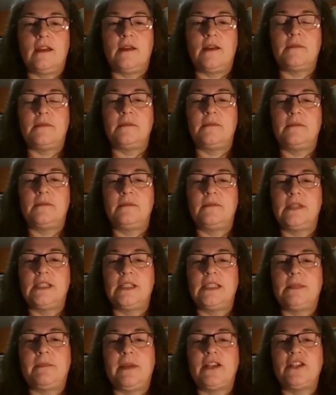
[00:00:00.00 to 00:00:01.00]
um,
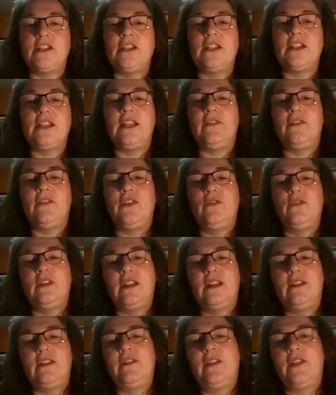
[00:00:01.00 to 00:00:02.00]
especially if you
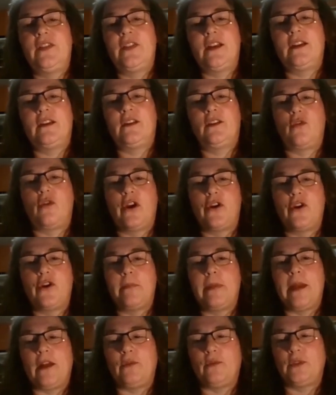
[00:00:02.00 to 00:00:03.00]
live in the
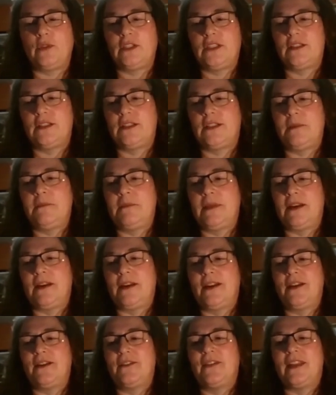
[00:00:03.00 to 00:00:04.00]
Goiter Belt, which is the
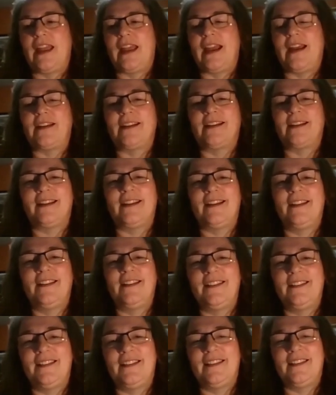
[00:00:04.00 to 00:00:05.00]
middle of Canada.
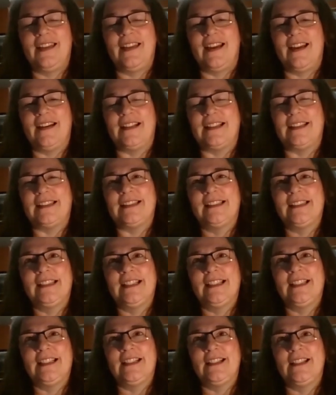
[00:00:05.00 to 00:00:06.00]
Uh,
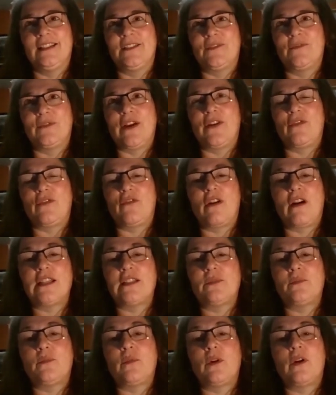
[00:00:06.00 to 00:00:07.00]
right
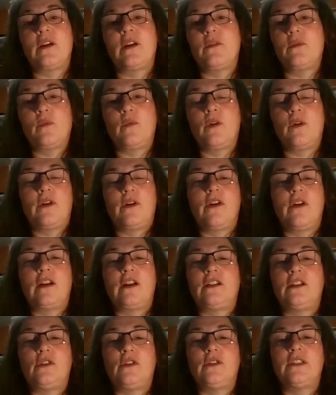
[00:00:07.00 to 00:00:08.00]
across, we're
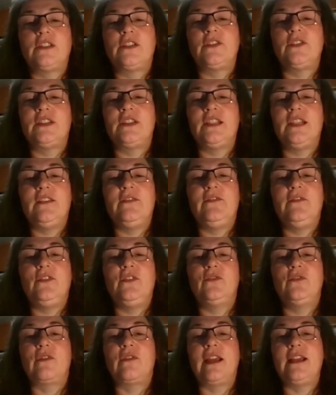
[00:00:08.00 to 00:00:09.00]
not close to
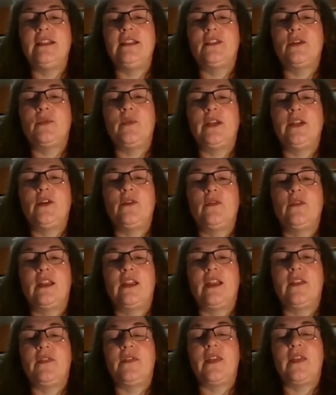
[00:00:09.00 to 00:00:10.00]
seafood, right? So we
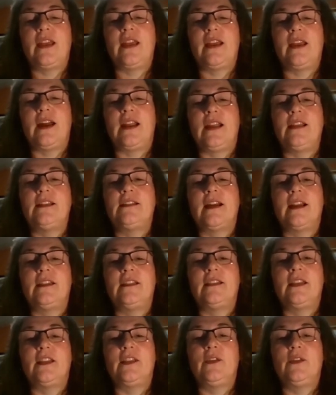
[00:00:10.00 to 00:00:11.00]
don't get that
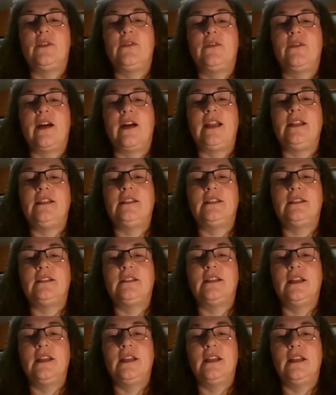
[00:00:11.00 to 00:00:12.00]
iodine that you would find
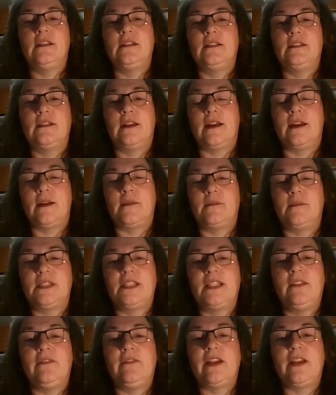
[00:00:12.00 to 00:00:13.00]
in
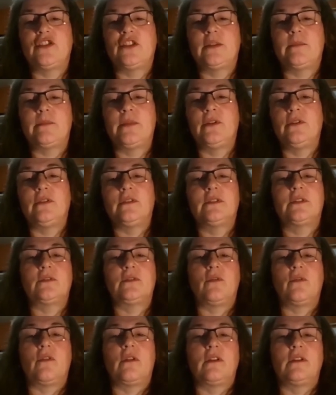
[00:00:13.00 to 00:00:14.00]
sea
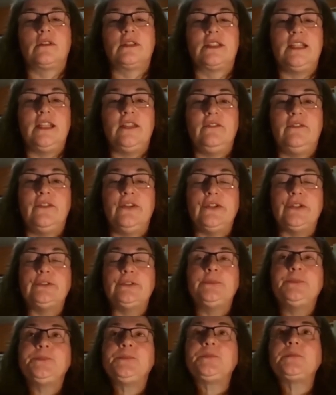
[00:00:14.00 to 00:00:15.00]
vegetables or
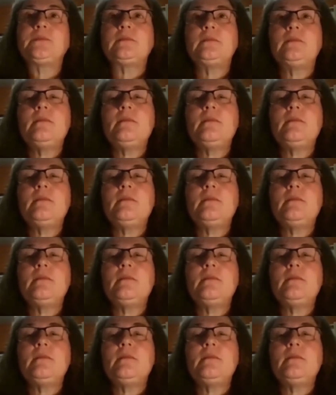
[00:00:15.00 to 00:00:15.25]
seafood.